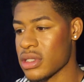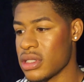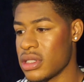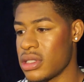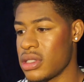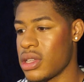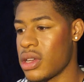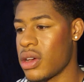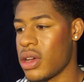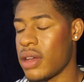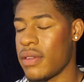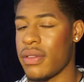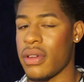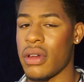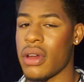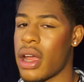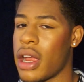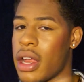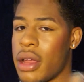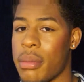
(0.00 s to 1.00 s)
So if you
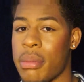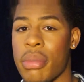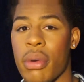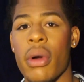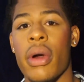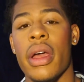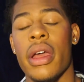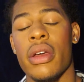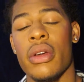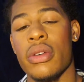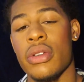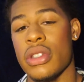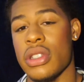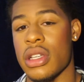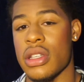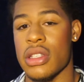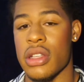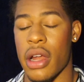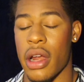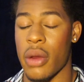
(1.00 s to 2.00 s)
are a boy who's
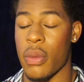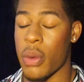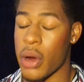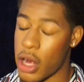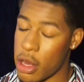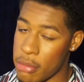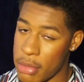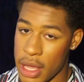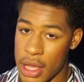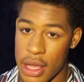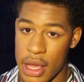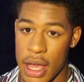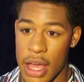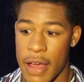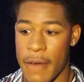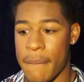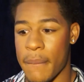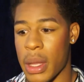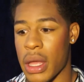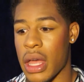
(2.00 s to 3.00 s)
just starting wearing
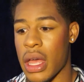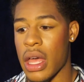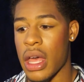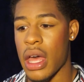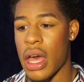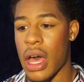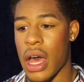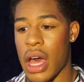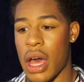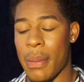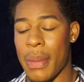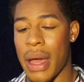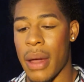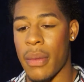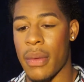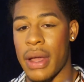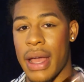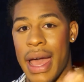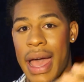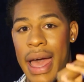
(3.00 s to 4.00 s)
makeup, I
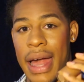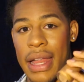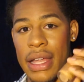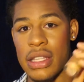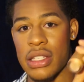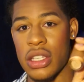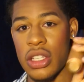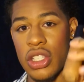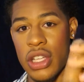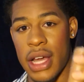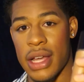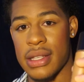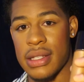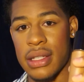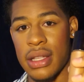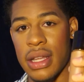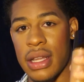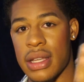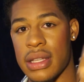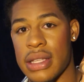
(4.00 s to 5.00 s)
would highly suggest
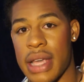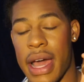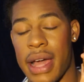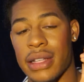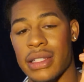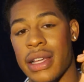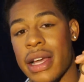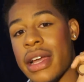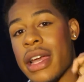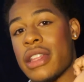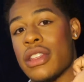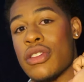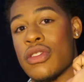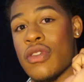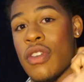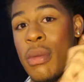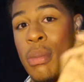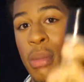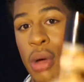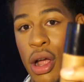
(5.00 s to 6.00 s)
this. Actually, I got this
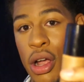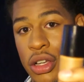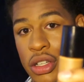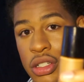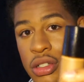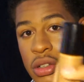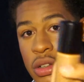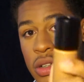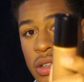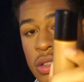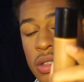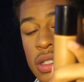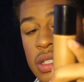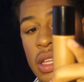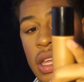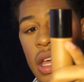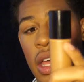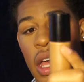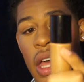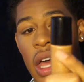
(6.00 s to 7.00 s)
from Marshall's.
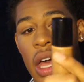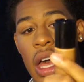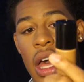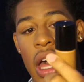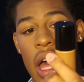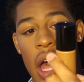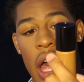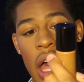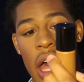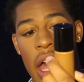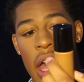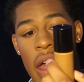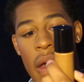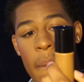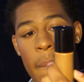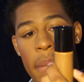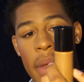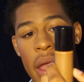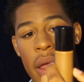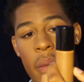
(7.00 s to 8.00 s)

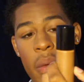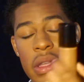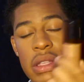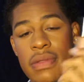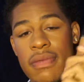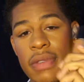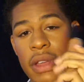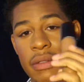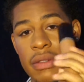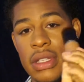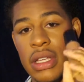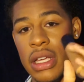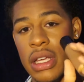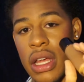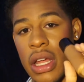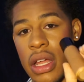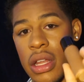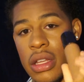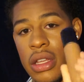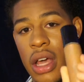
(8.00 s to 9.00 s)
It was
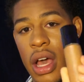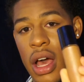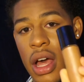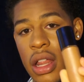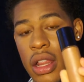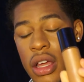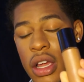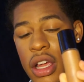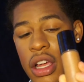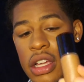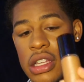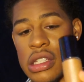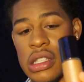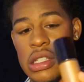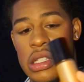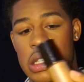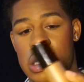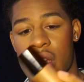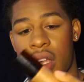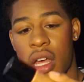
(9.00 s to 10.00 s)

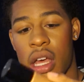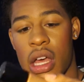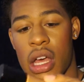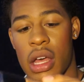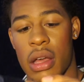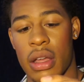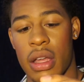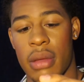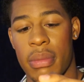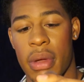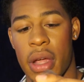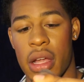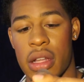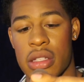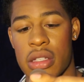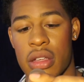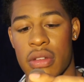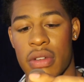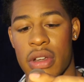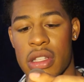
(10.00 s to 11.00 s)
$15 compared
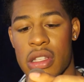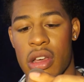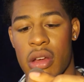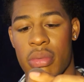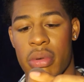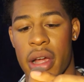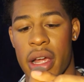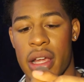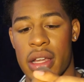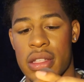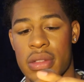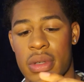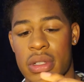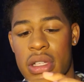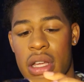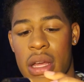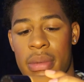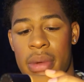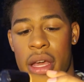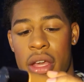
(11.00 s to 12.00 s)
to retail price, which
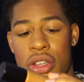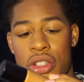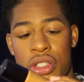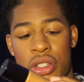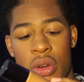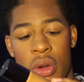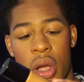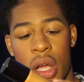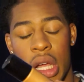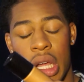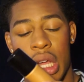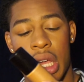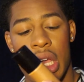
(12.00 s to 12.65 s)
I'm not sure.